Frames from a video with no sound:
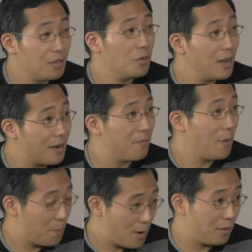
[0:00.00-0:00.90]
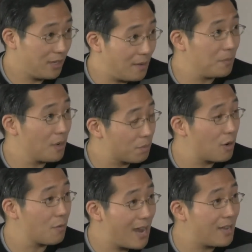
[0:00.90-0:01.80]
you got to p- pony up your
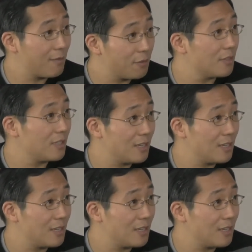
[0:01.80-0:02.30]
pro rata for this